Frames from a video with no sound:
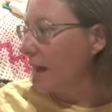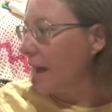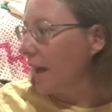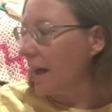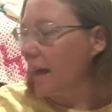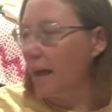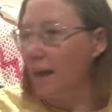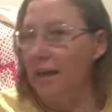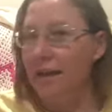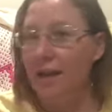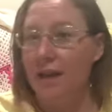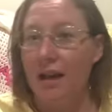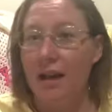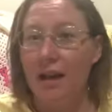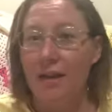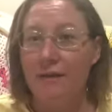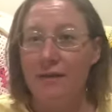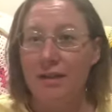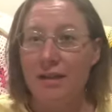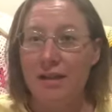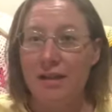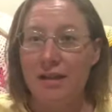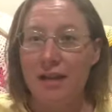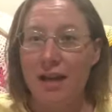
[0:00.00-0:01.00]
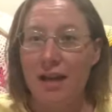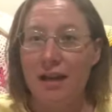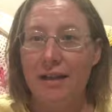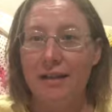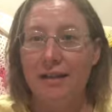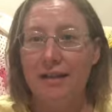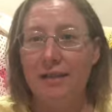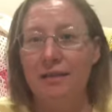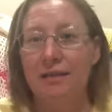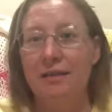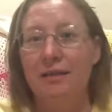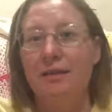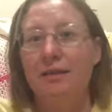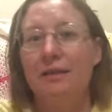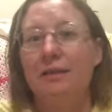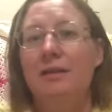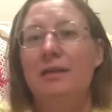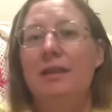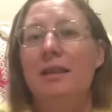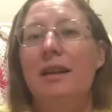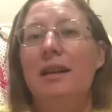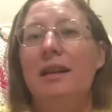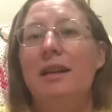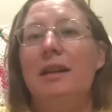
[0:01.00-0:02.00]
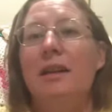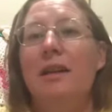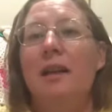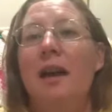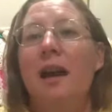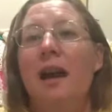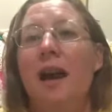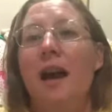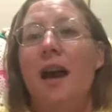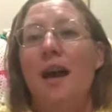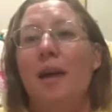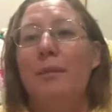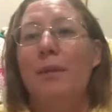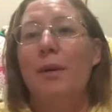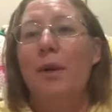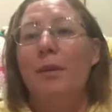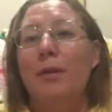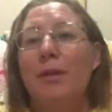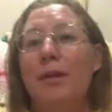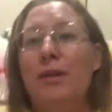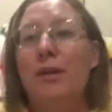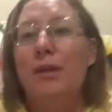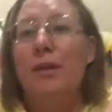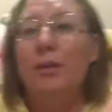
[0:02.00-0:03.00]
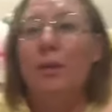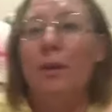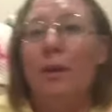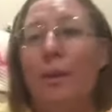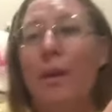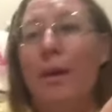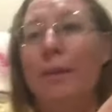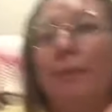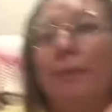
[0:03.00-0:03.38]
and I have decided I'm going to do a Wip